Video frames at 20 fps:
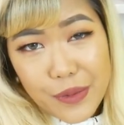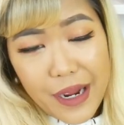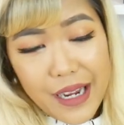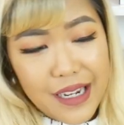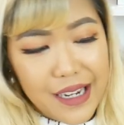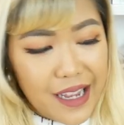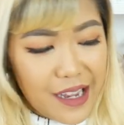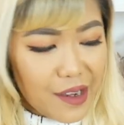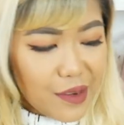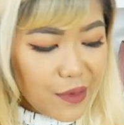
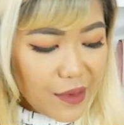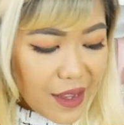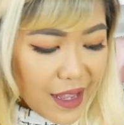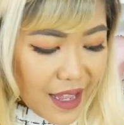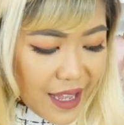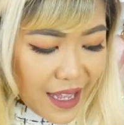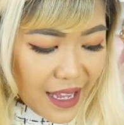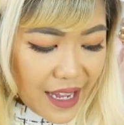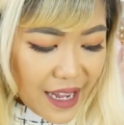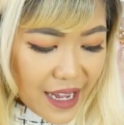right now.
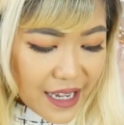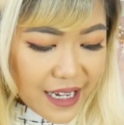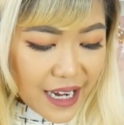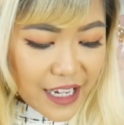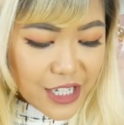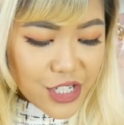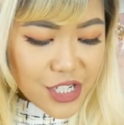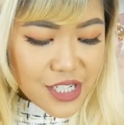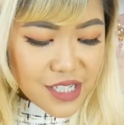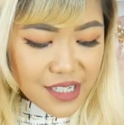And
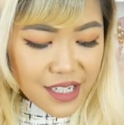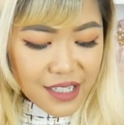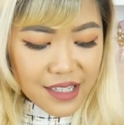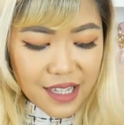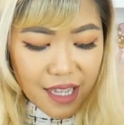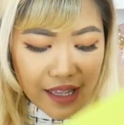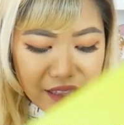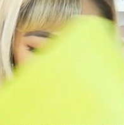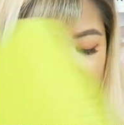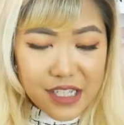I just think
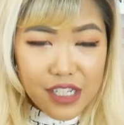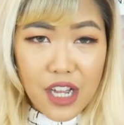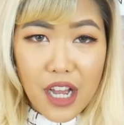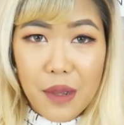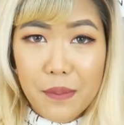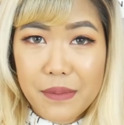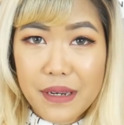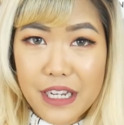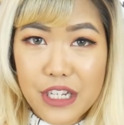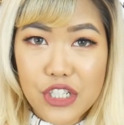that this
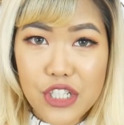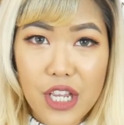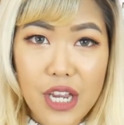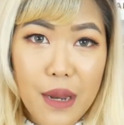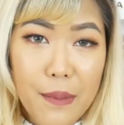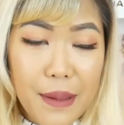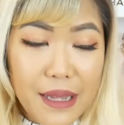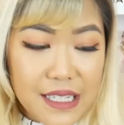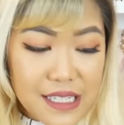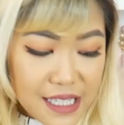
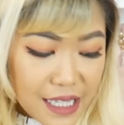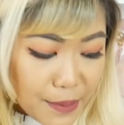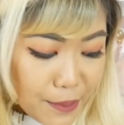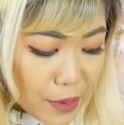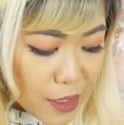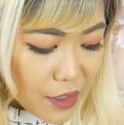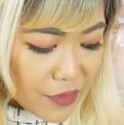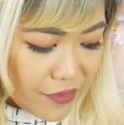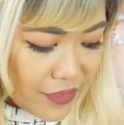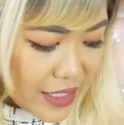combination makes the
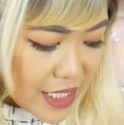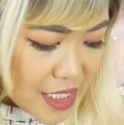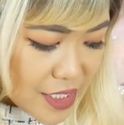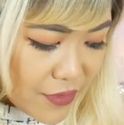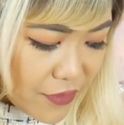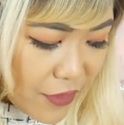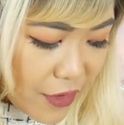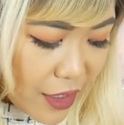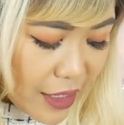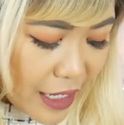perfect
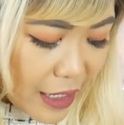fall